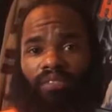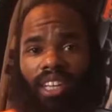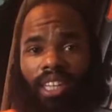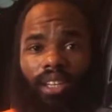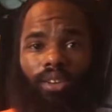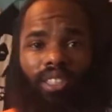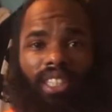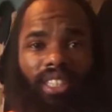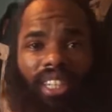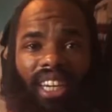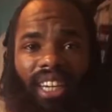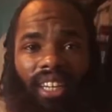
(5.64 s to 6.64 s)
video, and
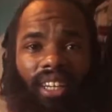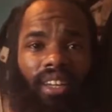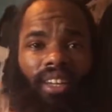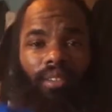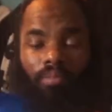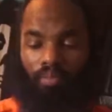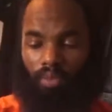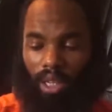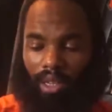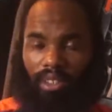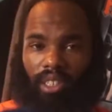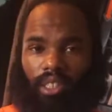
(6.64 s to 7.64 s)
today
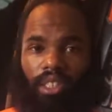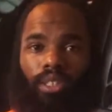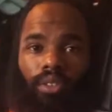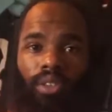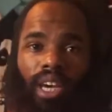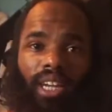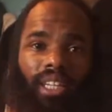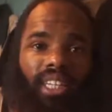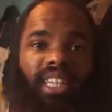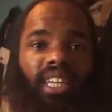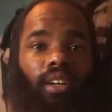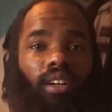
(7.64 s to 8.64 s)
I'm going to show you how to
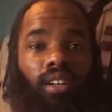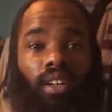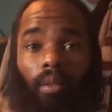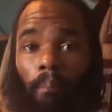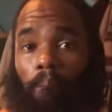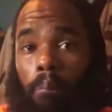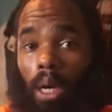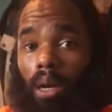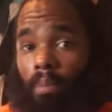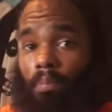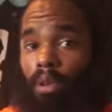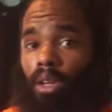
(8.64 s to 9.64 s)
get a good
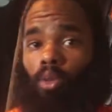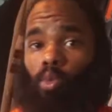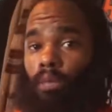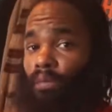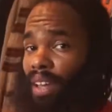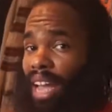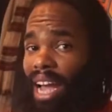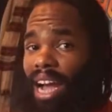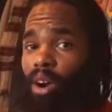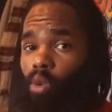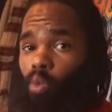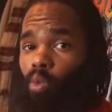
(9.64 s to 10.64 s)
pump
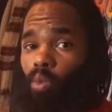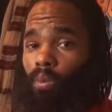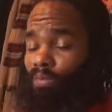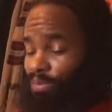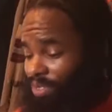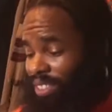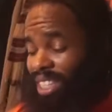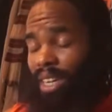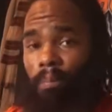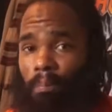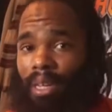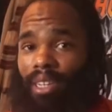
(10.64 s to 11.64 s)
without
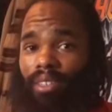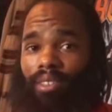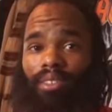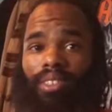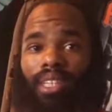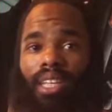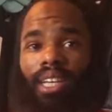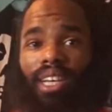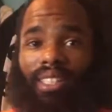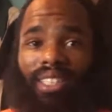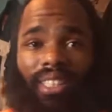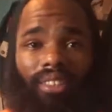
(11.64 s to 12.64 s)
dumbbells.
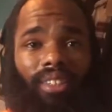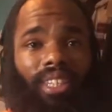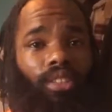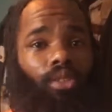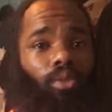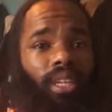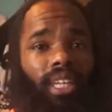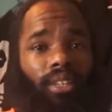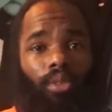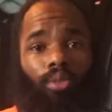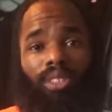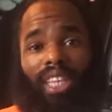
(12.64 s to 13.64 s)
Essentially, you can
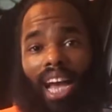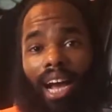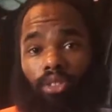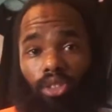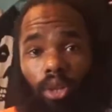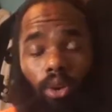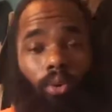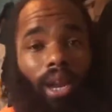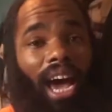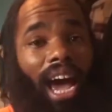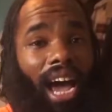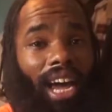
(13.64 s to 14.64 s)
use household
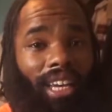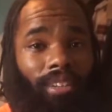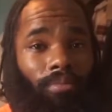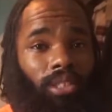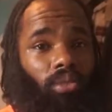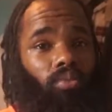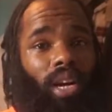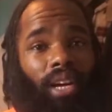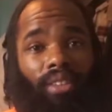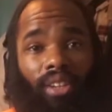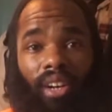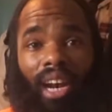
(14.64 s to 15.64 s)
items
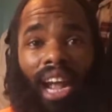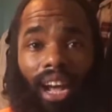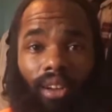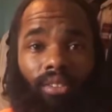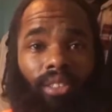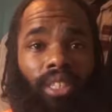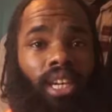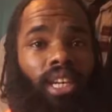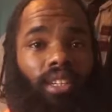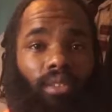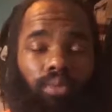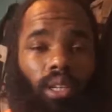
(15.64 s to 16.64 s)
around your house
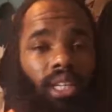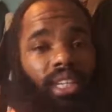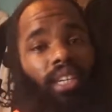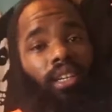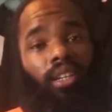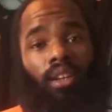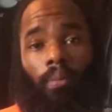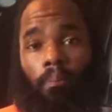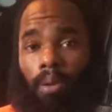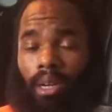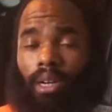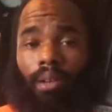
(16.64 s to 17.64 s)
to really get a good
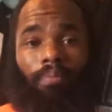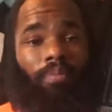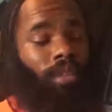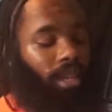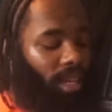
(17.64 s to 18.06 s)
pump,